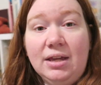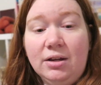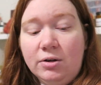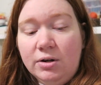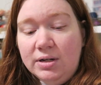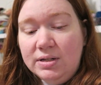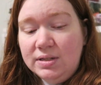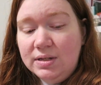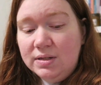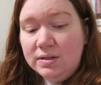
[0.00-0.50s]

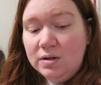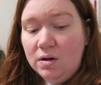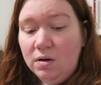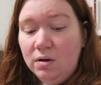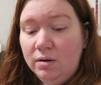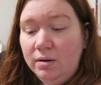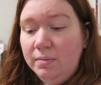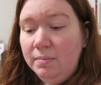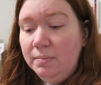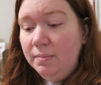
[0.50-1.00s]
increases
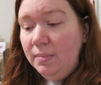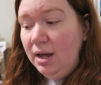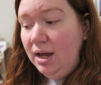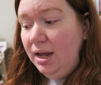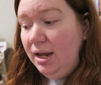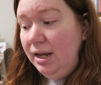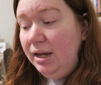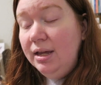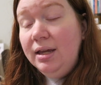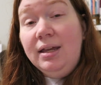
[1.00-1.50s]
on
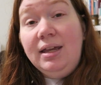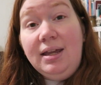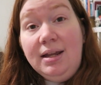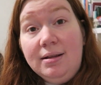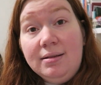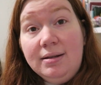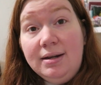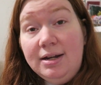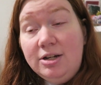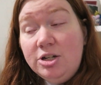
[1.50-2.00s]
my
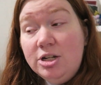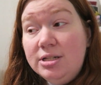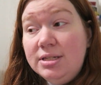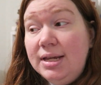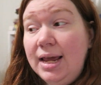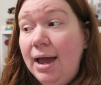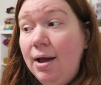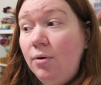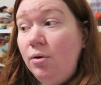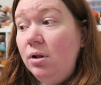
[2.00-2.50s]
Inclinations
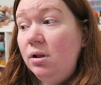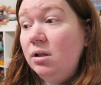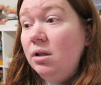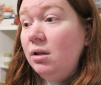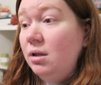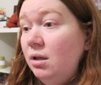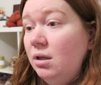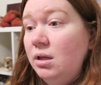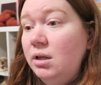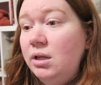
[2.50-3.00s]
cowl,
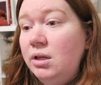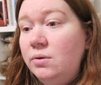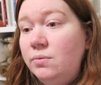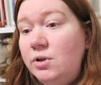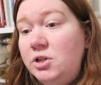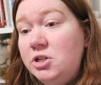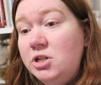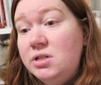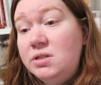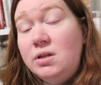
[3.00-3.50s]

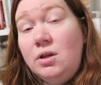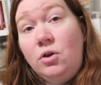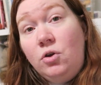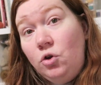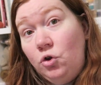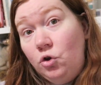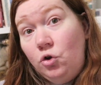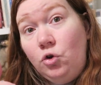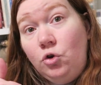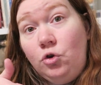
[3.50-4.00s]
which is
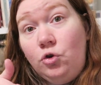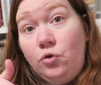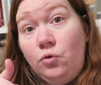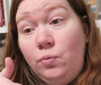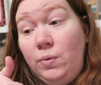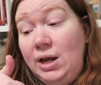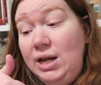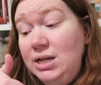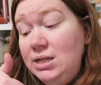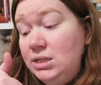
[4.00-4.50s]

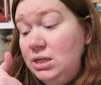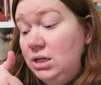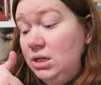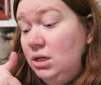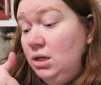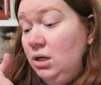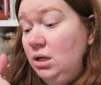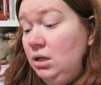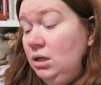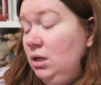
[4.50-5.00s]
great.
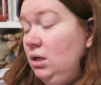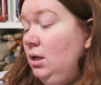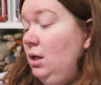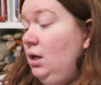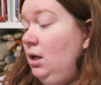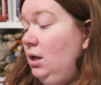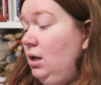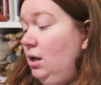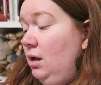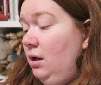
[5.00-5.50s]

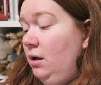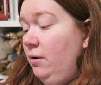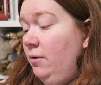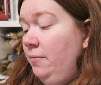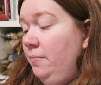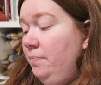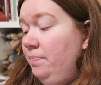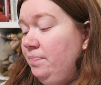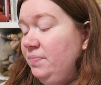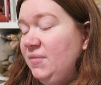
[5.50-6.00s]

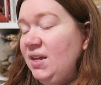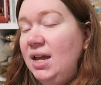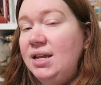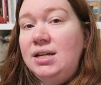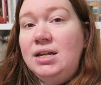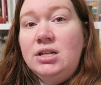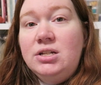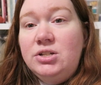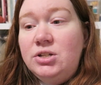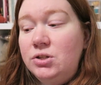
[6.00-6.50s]
Um, I
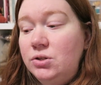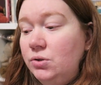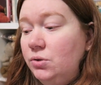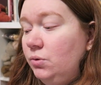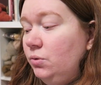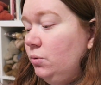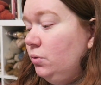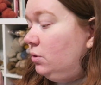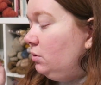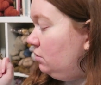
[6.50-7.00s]
need
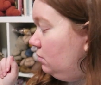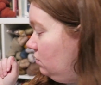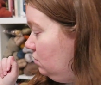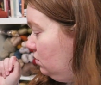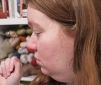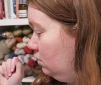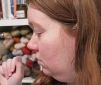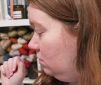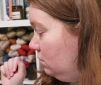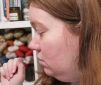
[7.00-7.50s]
to
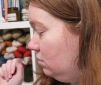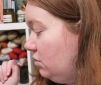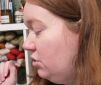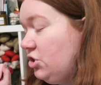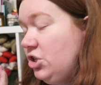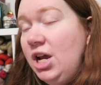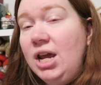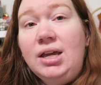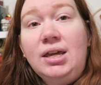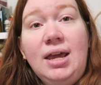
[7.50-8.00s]

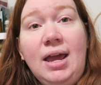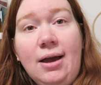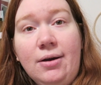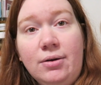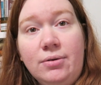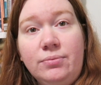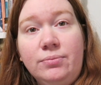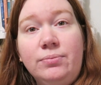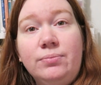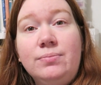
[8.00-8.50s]
check
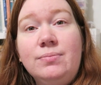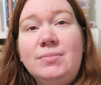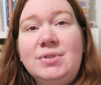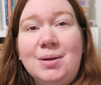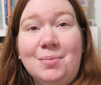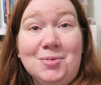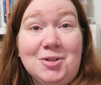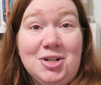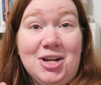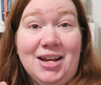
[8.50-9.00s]
how,
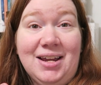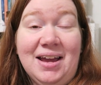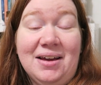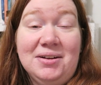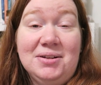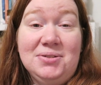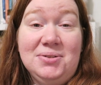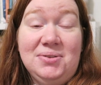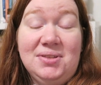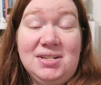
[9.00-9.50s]
double check how
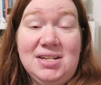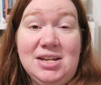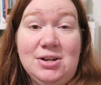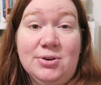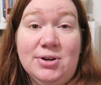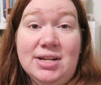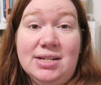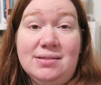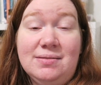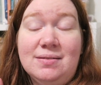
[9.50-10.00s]
to do the
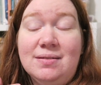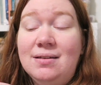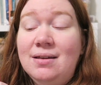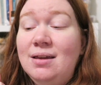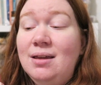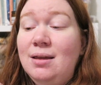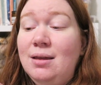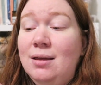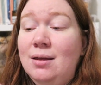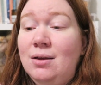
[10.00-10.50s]
decrease
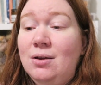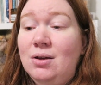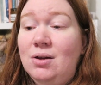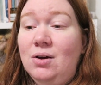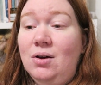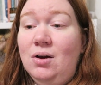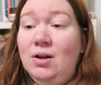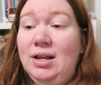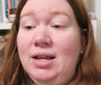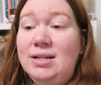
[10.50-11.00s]

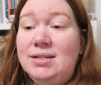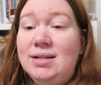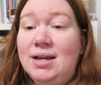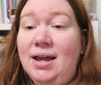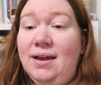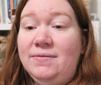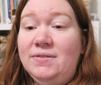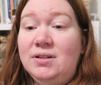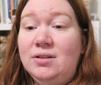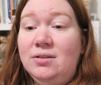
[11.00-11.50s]
on it.
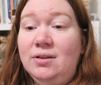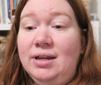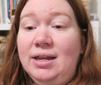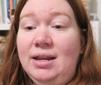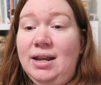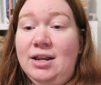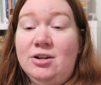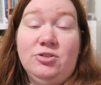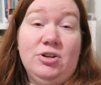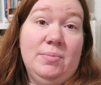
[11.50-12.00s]
I have to look
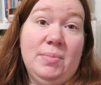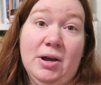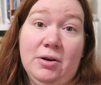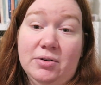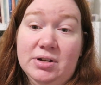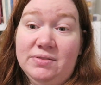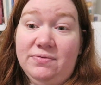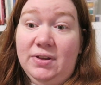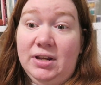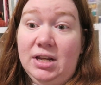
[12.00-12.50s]
at Andrea
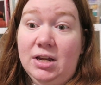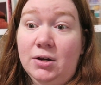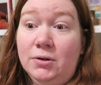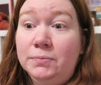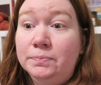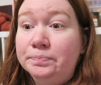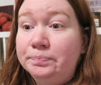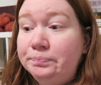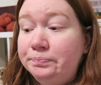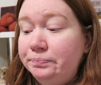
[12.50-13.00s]
Mowry's video.